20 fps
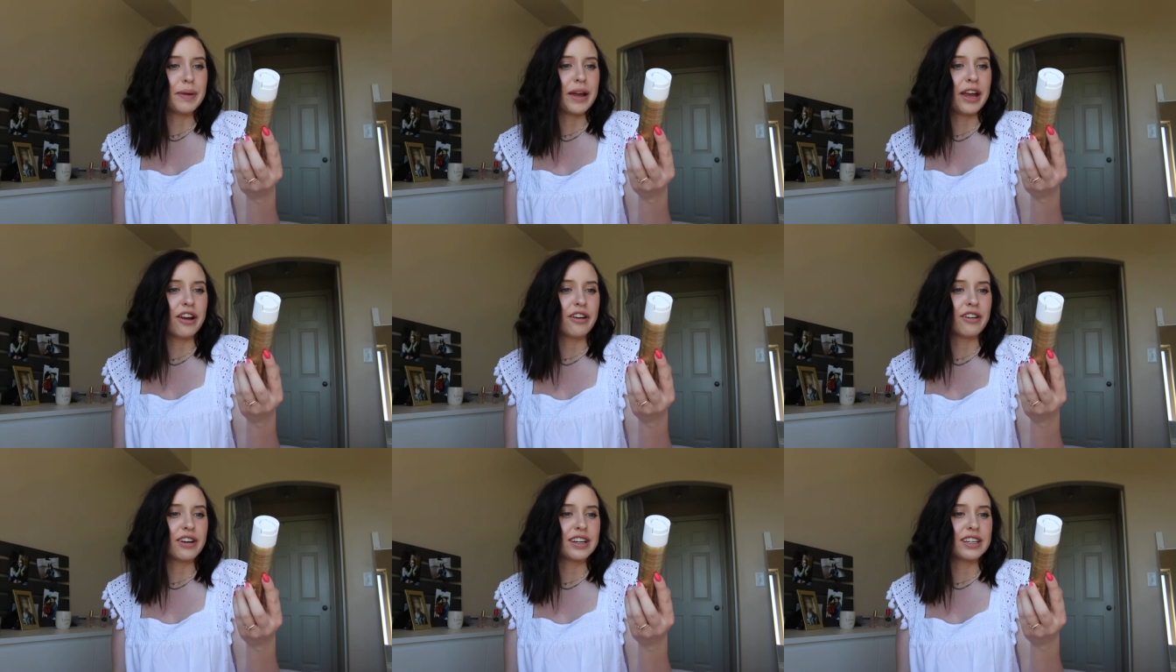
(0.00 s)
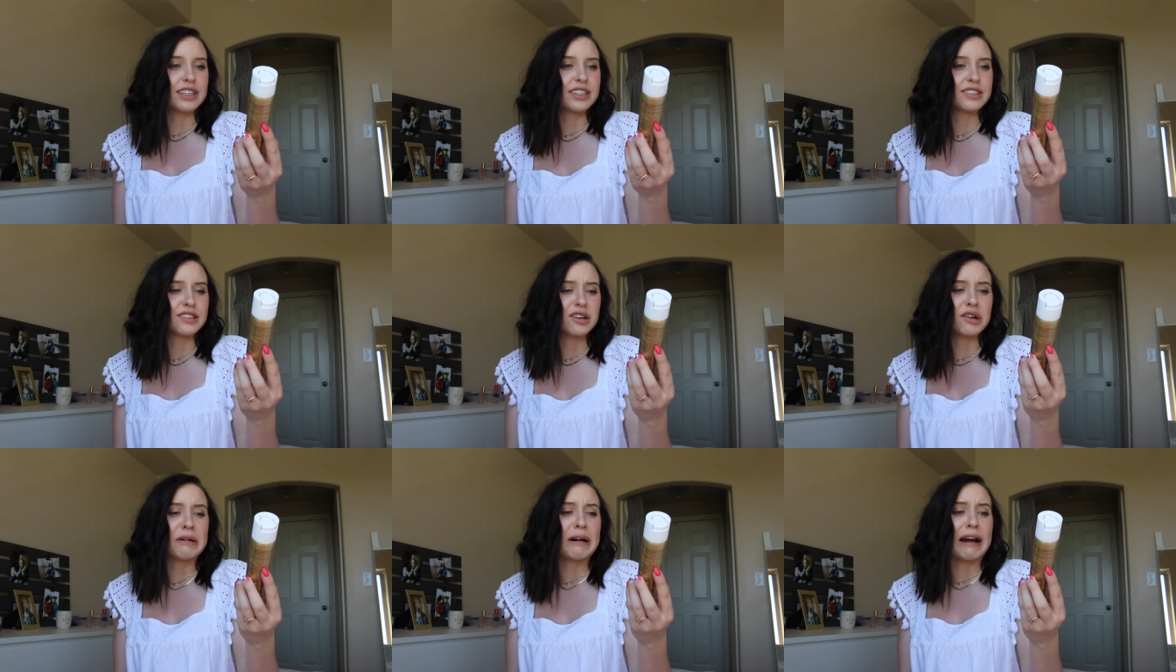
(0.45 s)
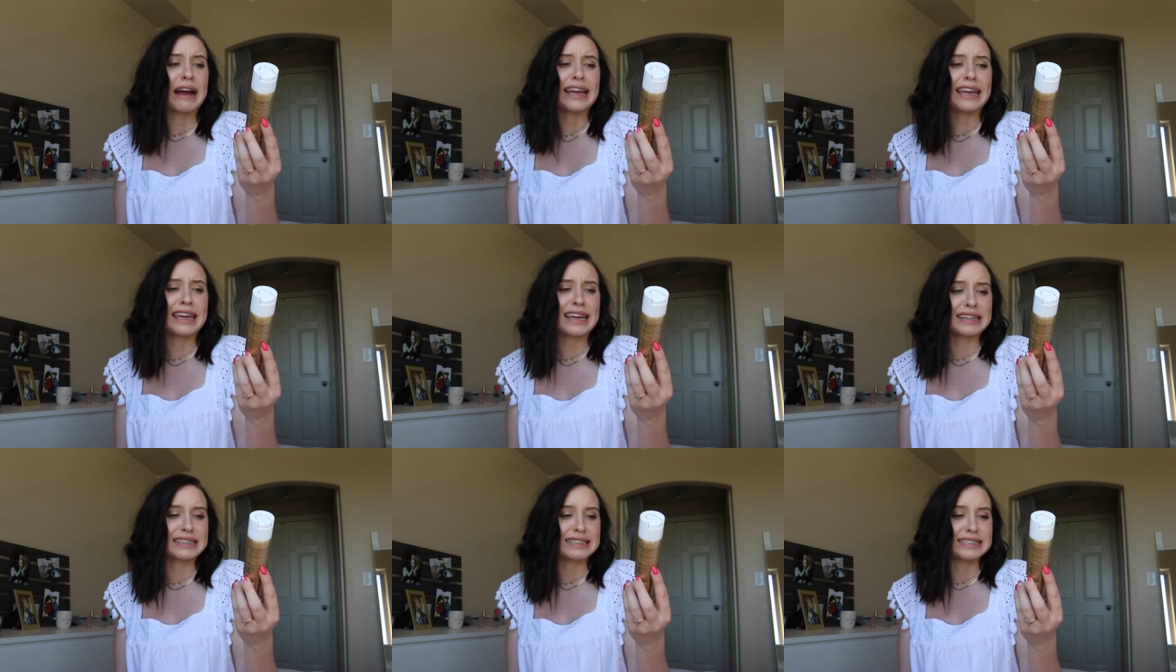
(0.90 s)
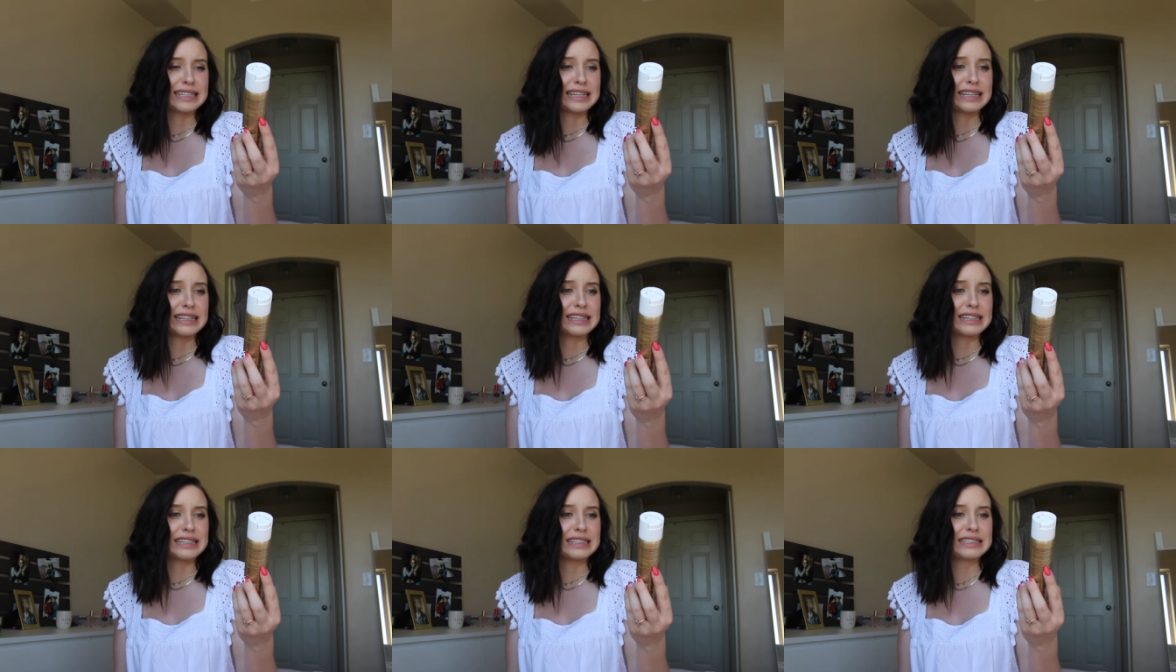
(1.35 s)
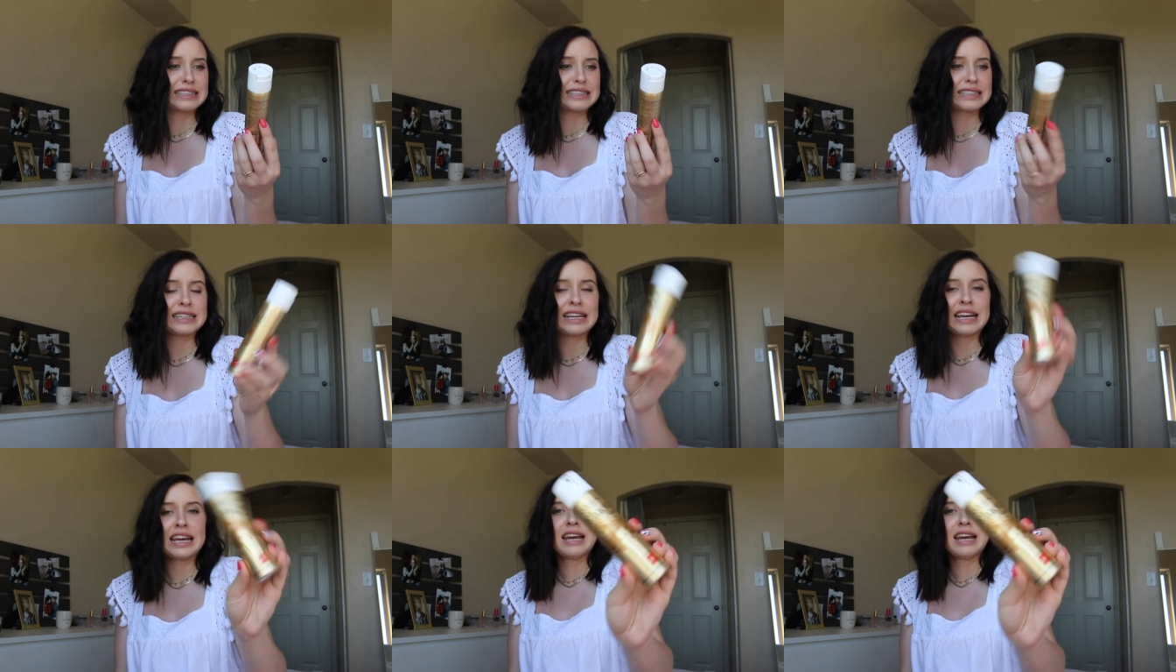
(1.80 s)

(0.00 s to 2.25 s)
Paris, I can't say this,